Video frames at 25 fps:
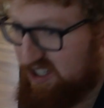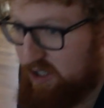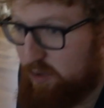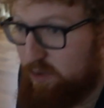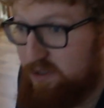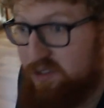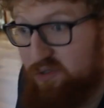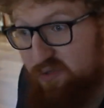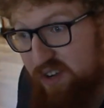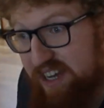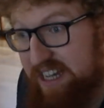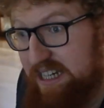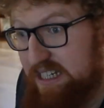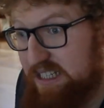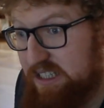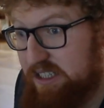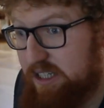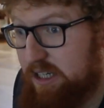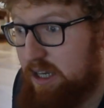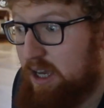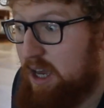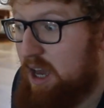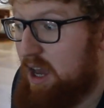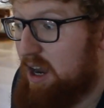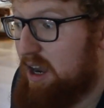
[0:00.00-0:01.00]
to do is
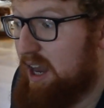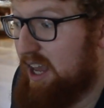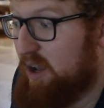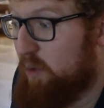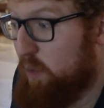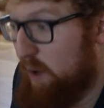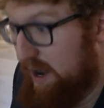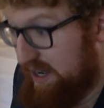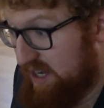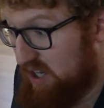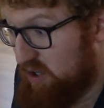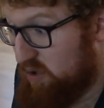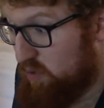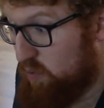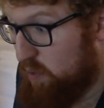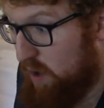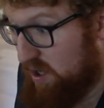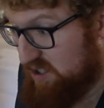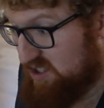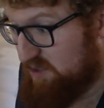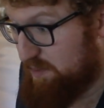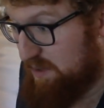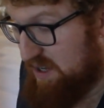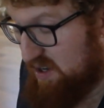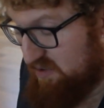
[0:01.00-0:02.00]
read. Like, when you
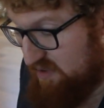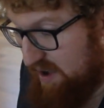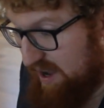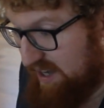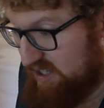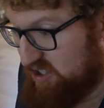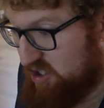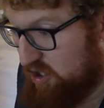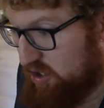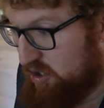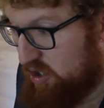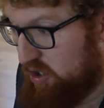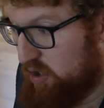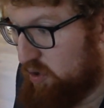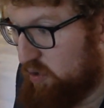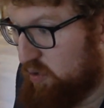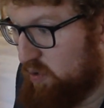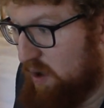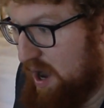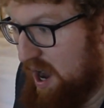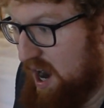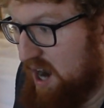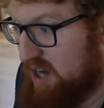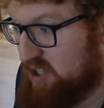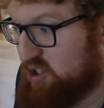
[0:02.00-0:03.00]
want to be a writer,
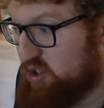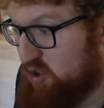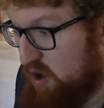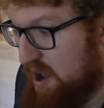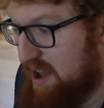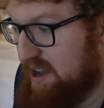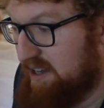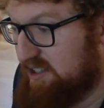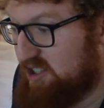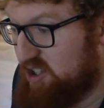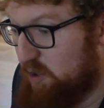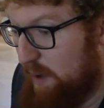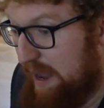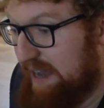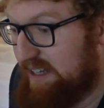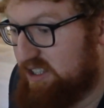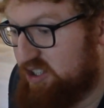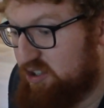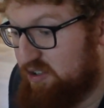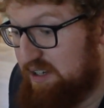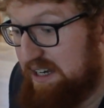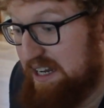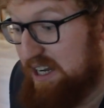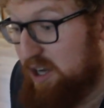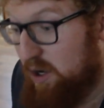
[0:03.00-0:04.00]
you are trying to
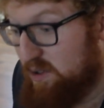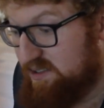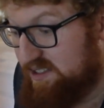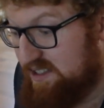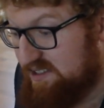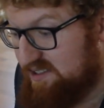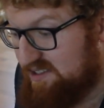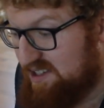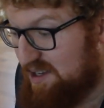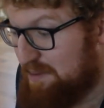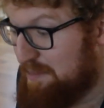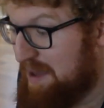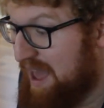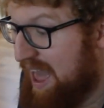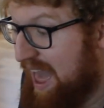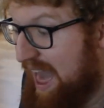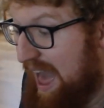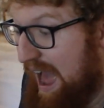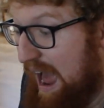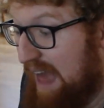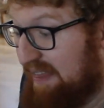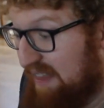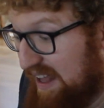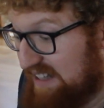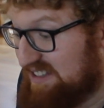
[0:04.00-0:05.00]
enter an ecosystem,
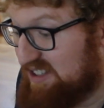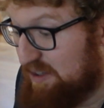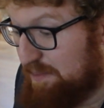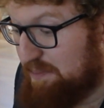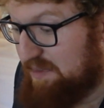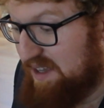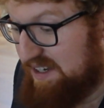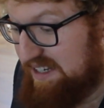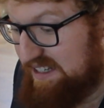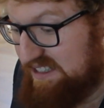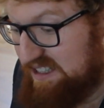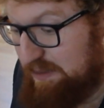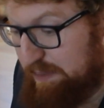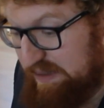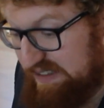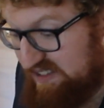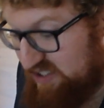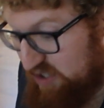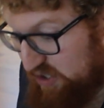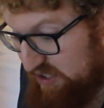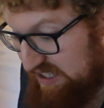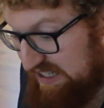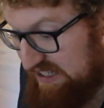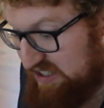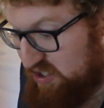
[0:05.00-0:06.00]
and that's something that needs to be
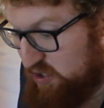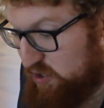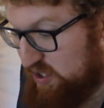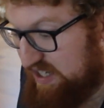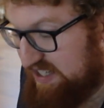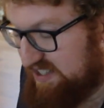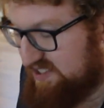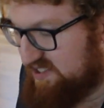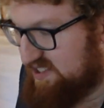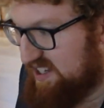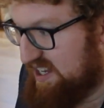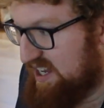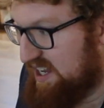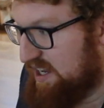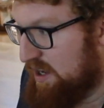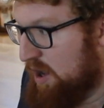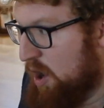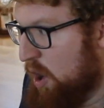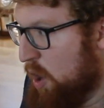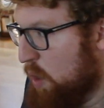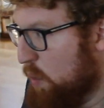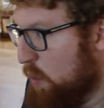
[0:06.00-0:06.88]
studied. You need to see